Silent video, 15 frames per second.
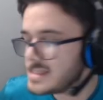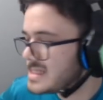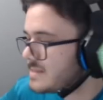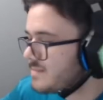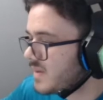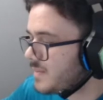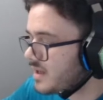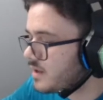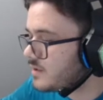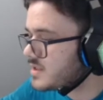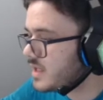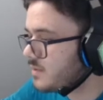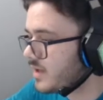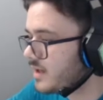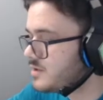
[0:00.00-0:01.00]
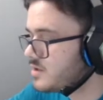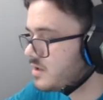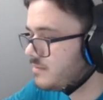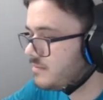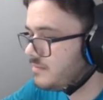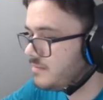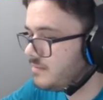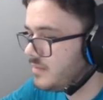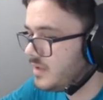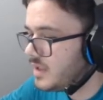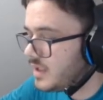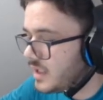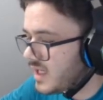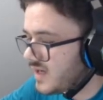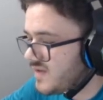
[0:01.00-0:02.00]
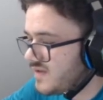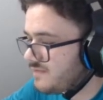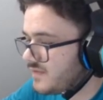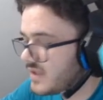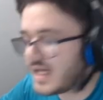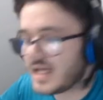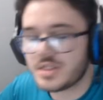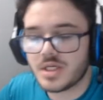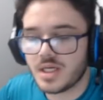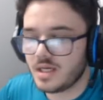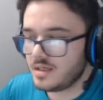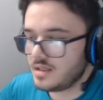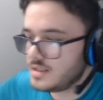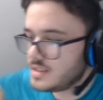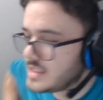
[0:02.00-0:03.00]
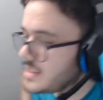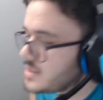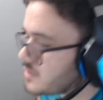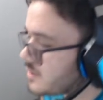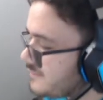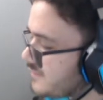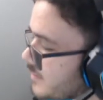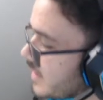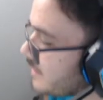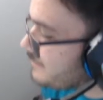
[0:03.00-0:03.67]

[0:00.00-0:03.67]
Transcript: Maybe I go Tyrantrum. If he flash cannons, that's good for me.